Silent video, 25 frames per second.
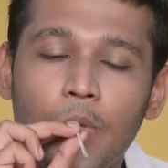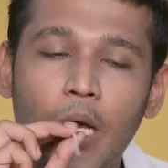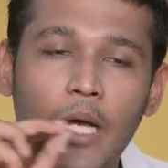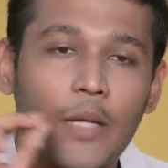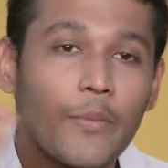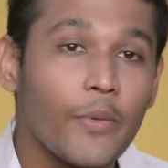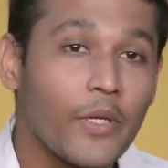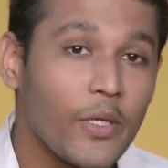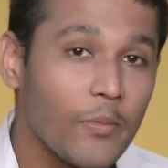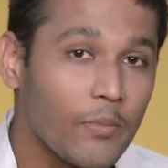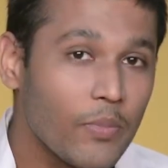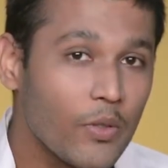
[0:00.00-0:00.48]

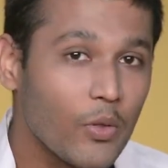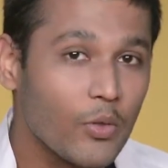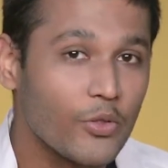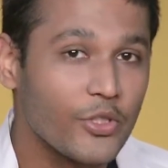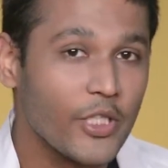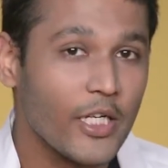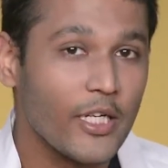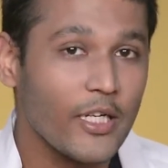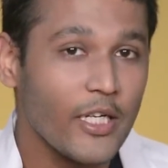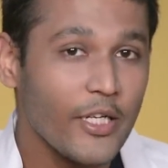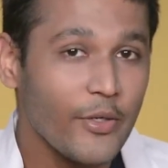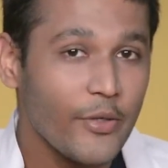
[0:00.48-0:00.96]
and when you blow
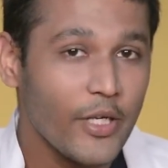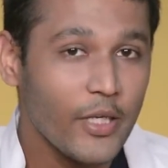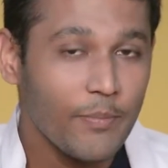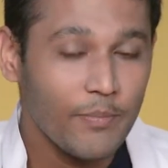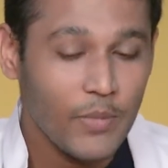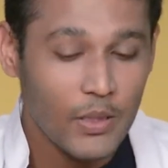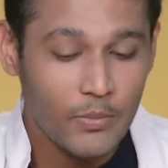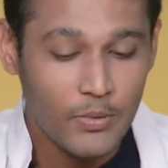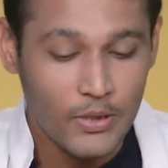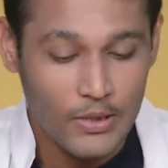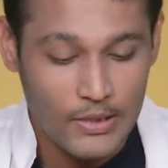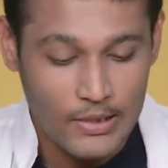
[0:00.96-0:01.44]
gently, you get
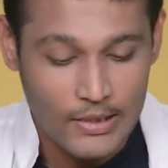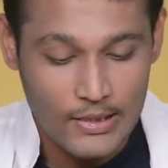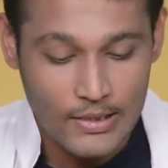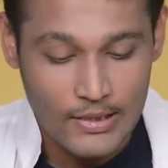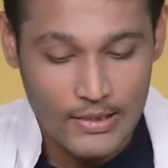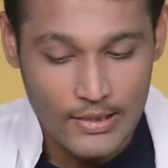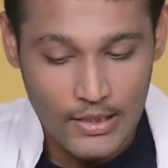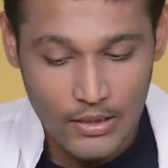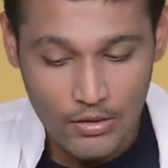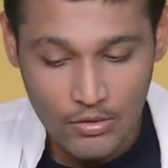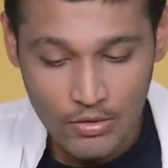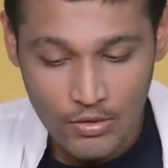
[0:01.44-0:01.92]
bubbles.
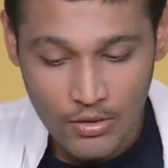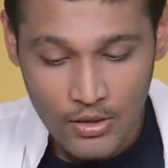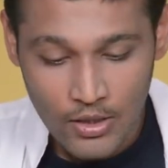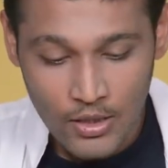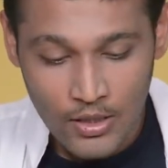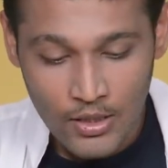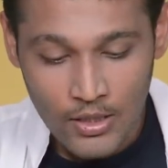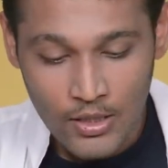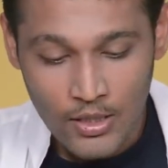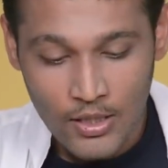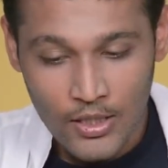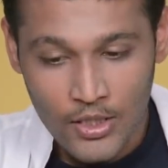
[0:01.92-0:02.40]
Now,
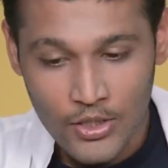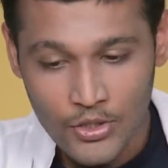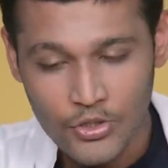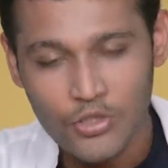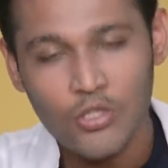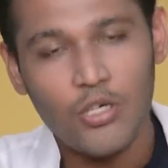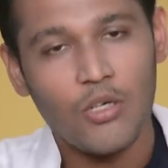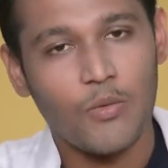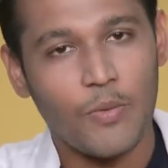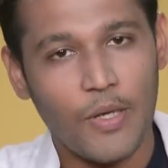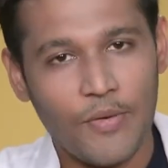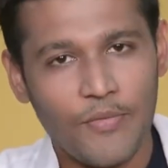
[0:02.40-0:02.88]

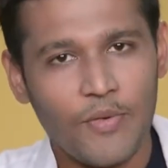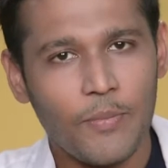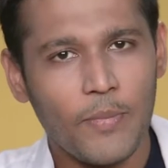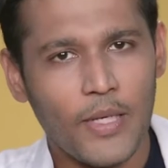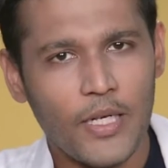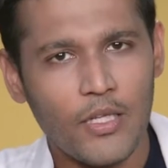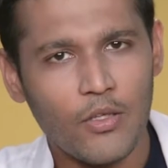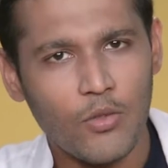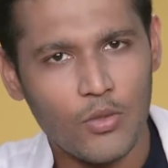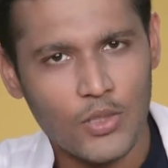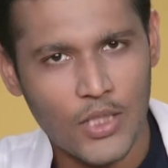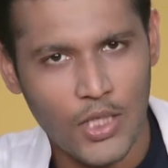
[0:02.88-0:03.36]
sure,
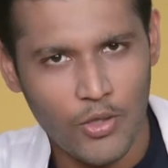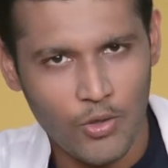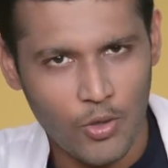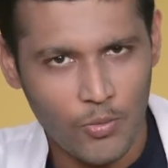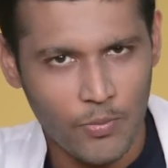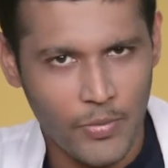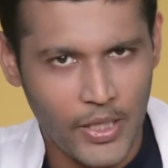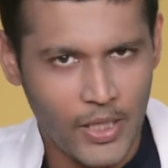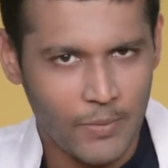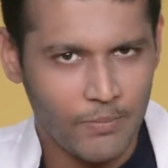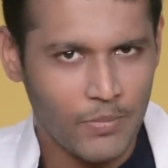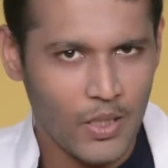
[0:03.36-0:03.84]
everybody knows how to
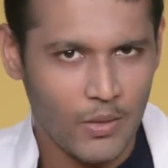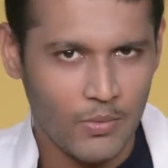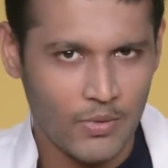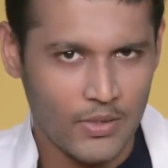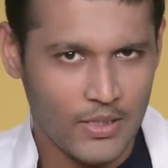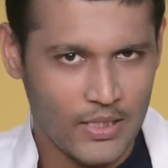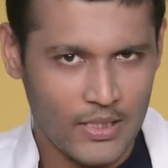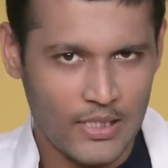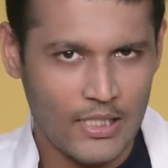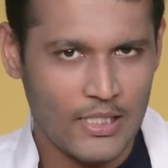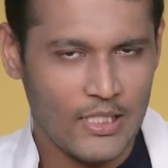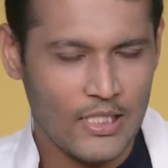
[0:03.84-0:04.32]
make
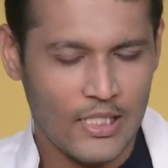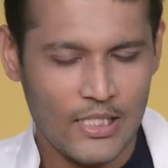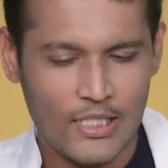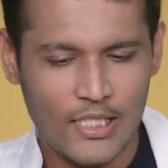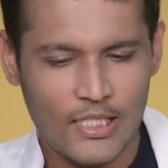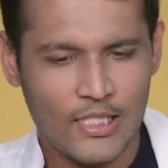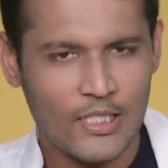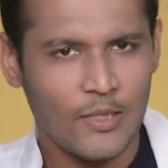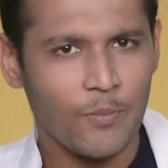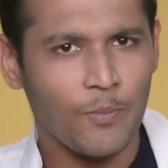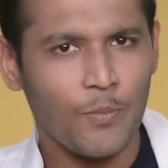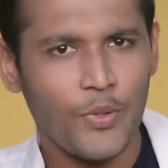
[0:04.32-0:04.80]
bubbles. It's
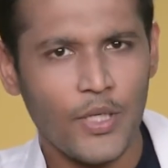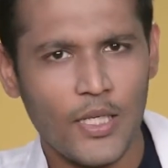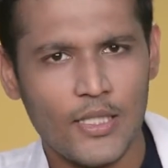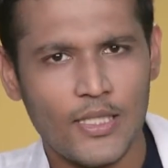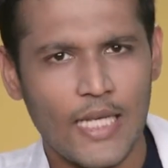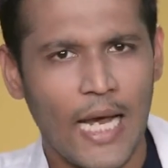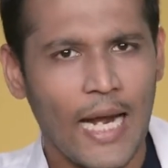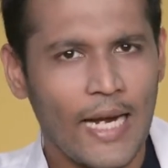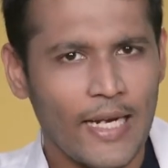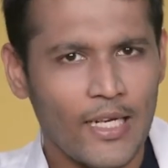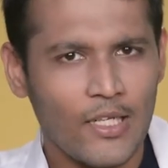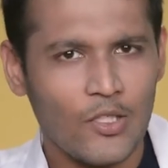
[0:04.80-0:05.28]
as simple as
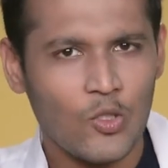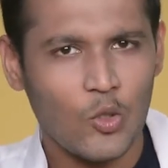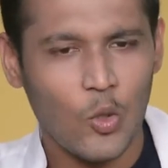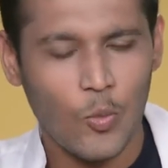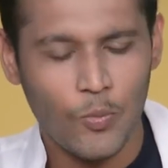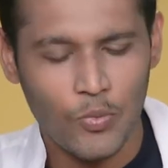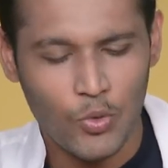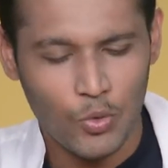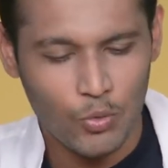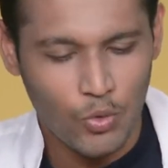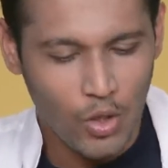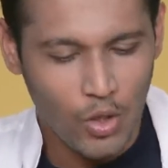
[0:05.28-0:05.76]
adding soap to